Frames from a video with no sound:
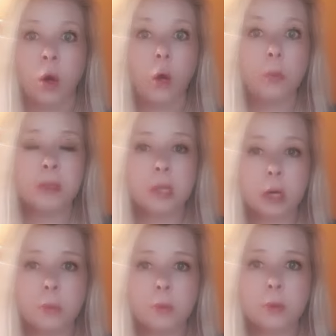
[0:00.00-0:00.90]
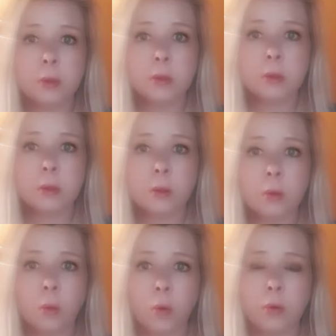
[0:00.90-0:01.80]
Hope this helps
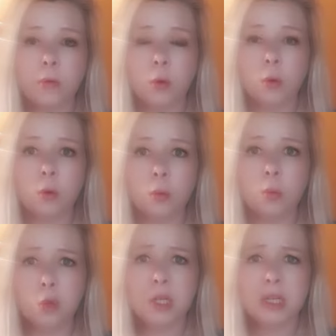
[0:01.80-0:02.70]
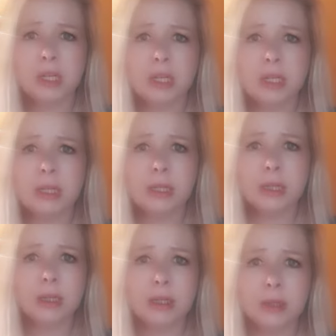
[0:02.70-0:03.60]
all of you
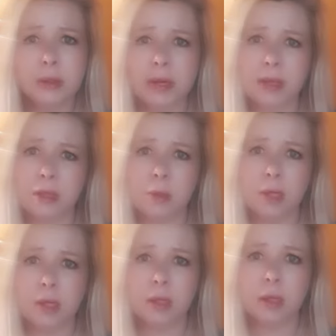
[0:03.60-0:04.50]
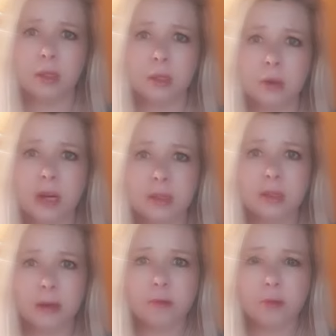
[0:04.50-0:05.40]
poor little eczema and psoriasis
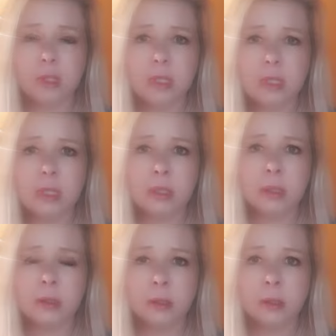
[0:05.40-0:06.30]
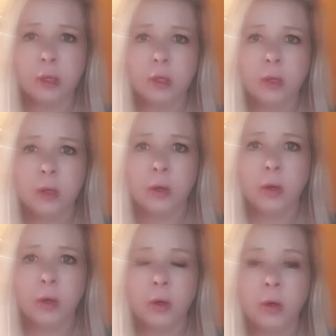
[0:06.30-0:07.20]
sufferers.
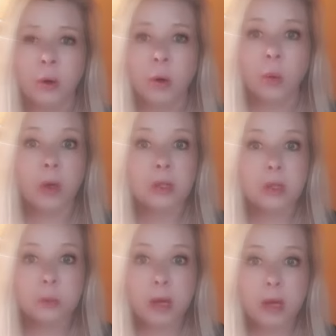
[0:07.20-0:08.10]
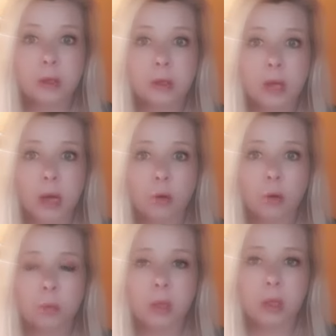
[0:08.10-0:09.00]
Watch this space. I
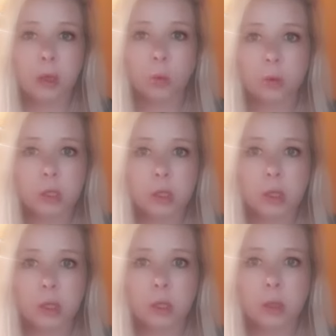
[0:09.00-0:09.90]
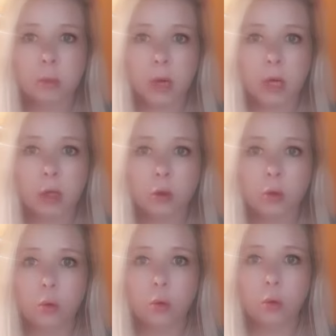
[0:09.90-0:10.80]
will be launching my
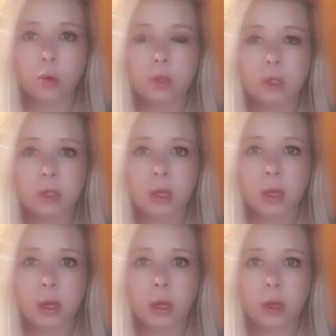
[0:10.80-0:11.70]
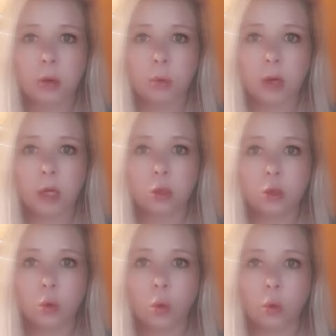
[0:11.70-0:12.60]
new skincare
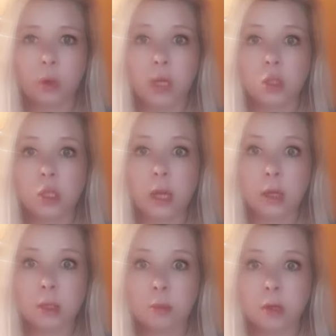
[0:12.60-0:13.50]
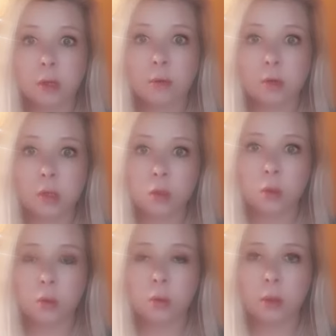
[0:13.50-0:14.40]
range called Edgy Eczema very
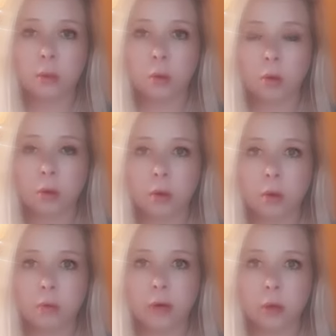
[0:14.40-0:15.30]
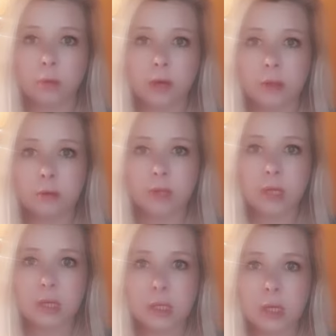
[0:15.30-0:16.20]
soon. I'm on the final phase of
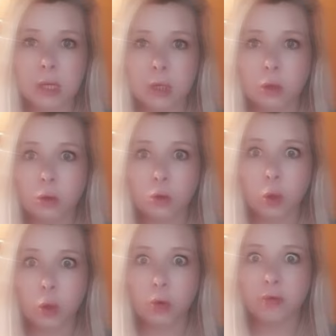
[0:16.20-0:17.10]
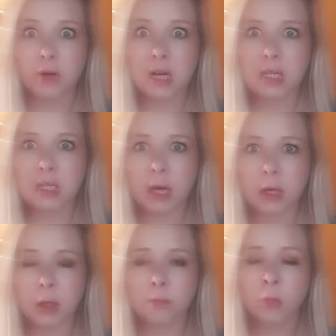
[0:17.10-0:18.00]
testing, so very
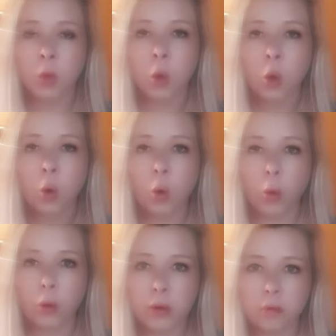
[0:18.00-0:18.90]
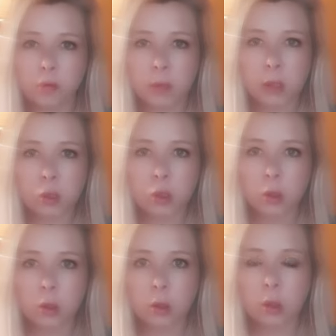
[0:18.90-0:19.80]
exciting. All the
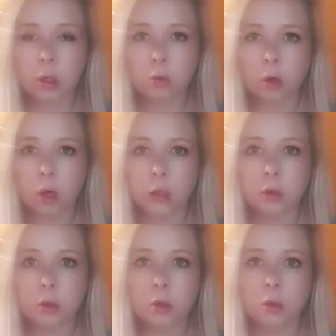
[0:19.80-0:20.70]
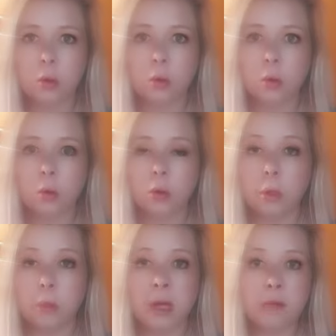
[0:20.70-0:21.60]
information in regards to
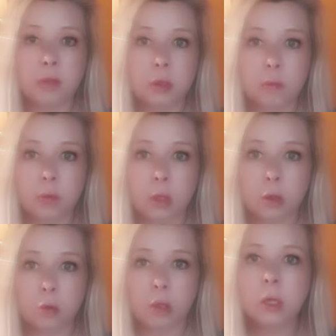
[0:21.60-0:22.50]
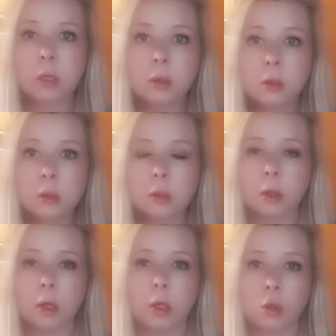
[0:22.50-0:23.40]
the benefits of the
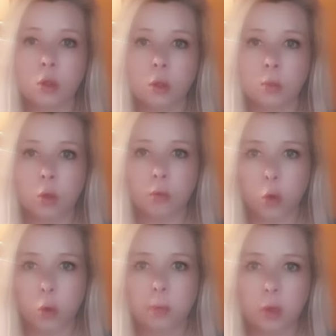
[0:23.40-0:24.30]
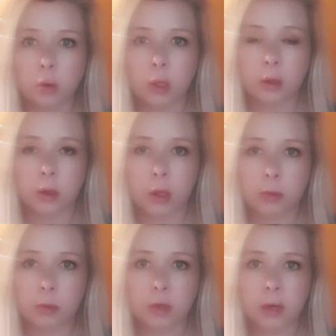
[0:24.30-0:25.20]
ingredients in terms of oatmeal and the
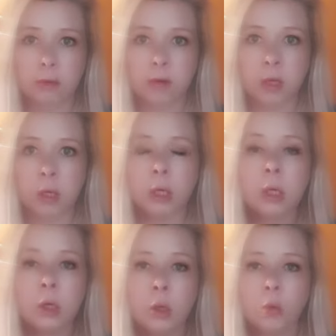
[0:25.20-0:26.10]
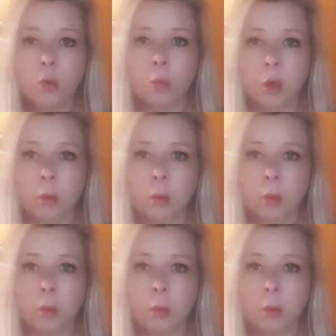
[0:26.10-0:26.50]
apple cider vinegar will be